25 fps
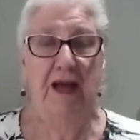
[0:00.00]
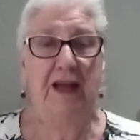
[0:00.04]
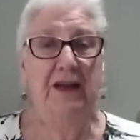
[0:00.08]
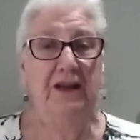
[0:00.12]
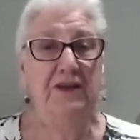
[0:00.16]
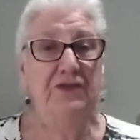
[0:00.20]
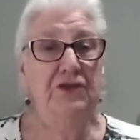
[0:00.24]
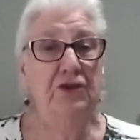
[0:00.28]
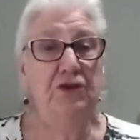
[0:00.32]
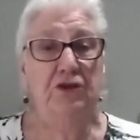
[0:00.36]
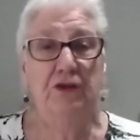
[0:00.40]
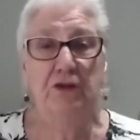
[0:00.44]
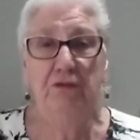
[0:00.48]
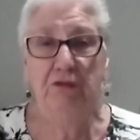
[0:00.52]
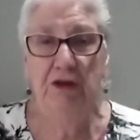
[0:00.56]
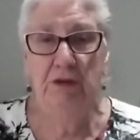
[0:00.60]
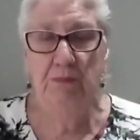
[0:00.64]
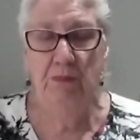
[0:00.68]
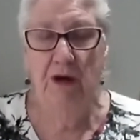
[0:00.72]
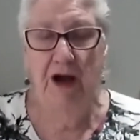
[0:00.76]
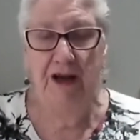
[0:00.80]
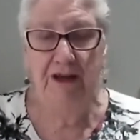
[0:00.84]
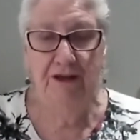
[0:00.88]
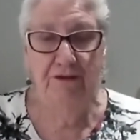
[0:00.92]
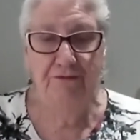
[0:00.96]
And it's a good
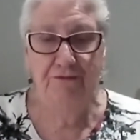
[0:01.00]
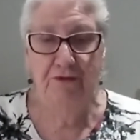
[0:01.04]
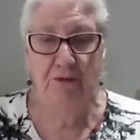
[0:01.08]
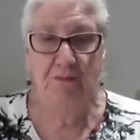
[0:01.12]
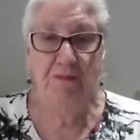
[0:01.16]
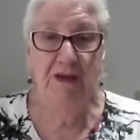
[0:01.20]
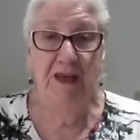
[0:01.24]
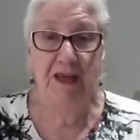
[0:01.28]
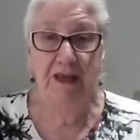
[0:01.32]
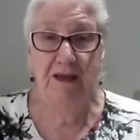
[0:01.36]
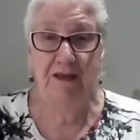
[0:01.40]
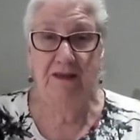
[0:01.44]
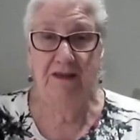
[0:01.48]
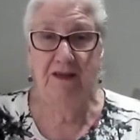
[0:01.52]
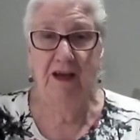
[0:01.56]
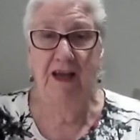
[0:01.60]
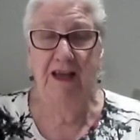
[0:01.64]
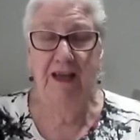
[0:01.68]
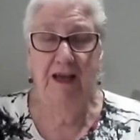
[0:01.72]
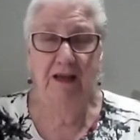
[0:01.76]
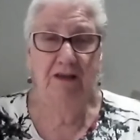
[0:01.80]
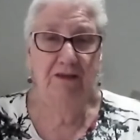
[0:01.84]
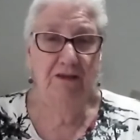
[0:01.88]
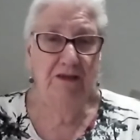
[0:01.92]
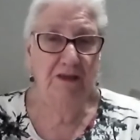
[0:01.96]
reminder for me as I
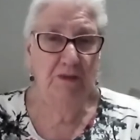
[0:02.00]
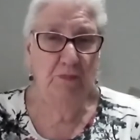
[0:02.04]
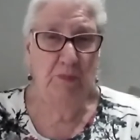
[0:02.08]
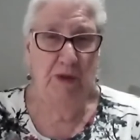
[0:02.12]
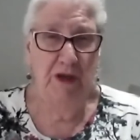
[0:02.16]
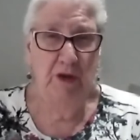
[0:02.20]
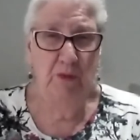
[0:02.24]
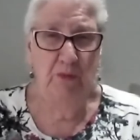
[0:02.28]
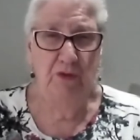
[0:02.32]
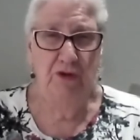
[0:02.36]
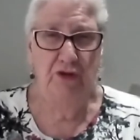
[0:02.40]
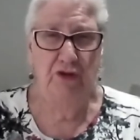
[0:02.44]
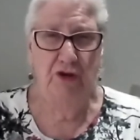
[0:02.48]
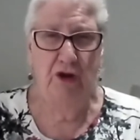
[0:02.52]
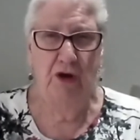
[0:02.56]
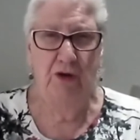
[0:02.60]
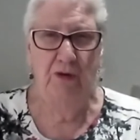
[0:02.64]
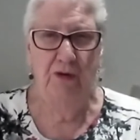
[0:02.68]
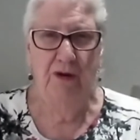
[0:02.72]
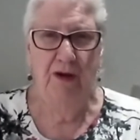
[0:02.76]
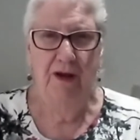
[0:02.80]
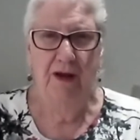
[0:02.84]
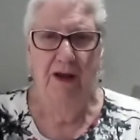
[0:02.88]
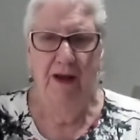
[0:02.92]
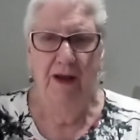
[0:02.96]
get to speak with you
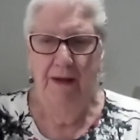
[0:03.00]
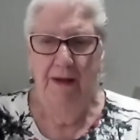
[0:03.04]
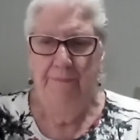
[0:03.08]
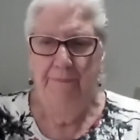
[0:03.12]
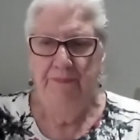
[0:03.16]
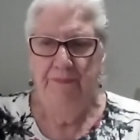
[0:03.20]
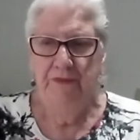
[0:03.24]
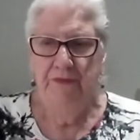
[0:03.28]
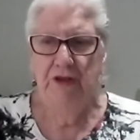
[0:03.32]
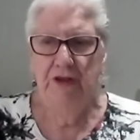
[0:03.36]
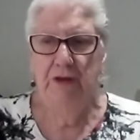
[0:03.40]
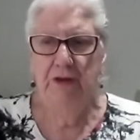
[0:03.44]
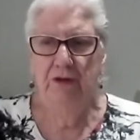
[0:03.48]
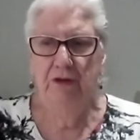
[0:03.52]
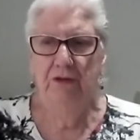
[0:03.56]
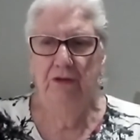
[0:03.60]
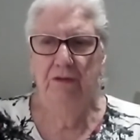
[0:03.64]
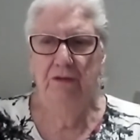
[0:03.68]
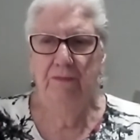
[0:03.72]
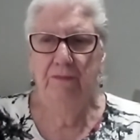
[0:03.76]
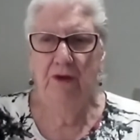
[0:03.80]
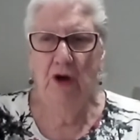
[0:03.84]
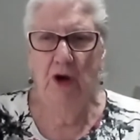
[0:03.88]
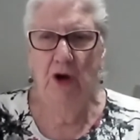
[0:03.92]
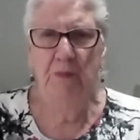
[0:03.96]
to
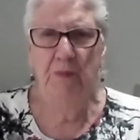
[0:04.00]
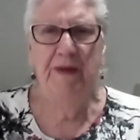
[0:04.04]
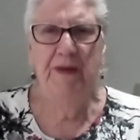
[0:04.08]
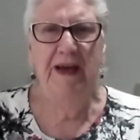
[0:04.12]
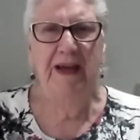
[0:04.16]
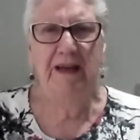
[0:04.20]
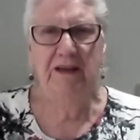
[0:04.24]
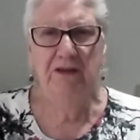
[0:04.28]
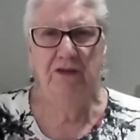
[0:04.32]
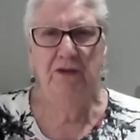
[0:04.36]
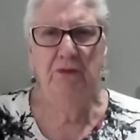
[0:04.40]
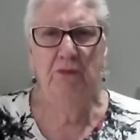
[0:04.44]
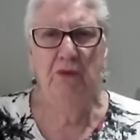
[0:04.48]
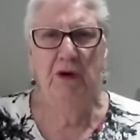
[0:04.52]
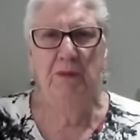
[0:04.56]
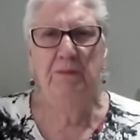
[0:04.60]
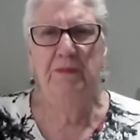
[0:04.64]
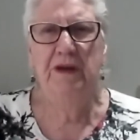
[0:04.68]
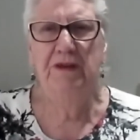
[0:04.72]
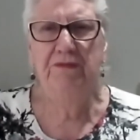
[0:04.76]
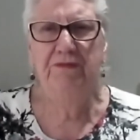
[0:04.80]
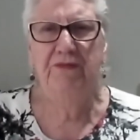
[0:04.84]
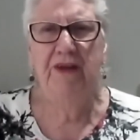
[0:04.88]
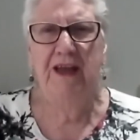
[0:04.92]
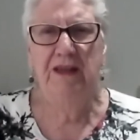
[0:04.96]
go back to what
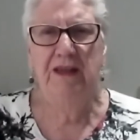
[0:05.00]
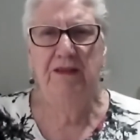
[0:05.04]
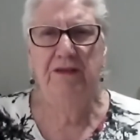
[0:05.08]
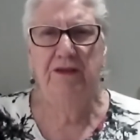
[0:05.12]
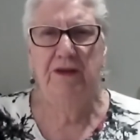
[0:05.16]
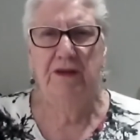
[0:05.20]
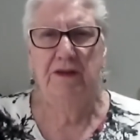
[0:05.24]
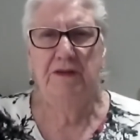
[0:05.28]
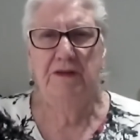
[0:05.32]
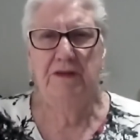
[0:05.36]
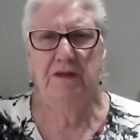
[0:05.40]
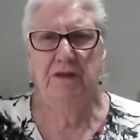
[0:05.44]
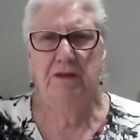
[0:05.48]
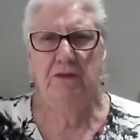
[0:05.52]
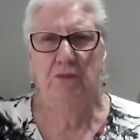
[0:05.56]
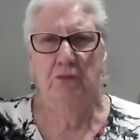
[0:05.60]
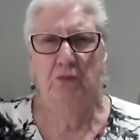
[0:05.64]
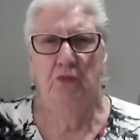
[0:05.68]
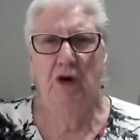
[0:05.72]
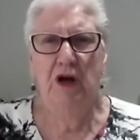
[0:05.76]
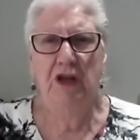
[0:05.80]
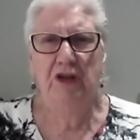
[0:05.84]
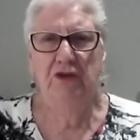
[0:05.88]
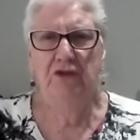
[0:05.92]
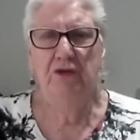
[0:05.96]
my faith is.
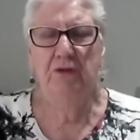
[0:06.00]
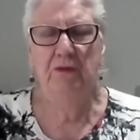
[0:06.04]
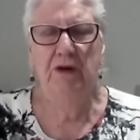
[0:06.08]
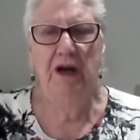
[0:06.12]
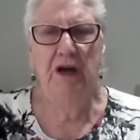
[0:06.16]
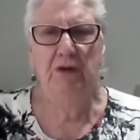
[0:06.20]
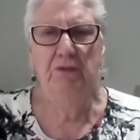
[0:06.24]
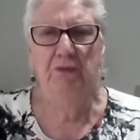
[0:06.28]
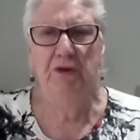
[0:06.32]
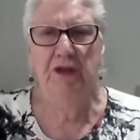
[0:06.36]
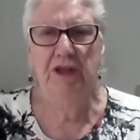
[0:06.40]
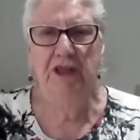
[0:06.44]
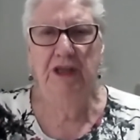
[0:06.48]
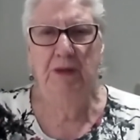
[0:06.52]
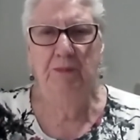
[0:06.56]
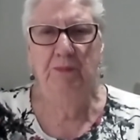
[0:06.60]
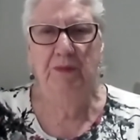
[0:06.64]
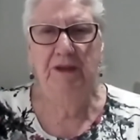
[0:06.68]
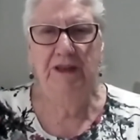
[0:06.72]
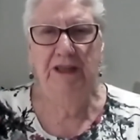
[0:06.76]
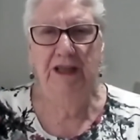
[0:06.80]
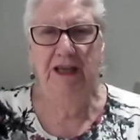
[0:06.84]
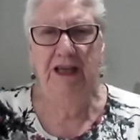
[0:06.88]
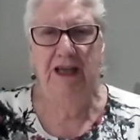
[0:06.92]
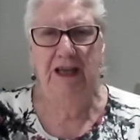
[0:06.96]
What do I really
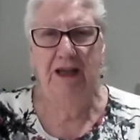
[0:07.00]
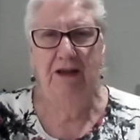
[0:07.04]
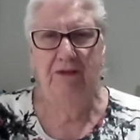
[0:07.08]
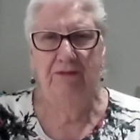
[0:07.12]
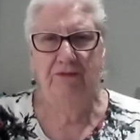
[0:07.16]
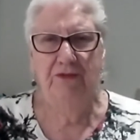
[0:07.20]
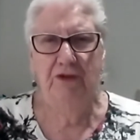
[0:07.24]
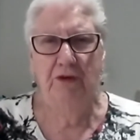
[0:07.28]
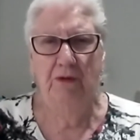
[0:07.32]
believe?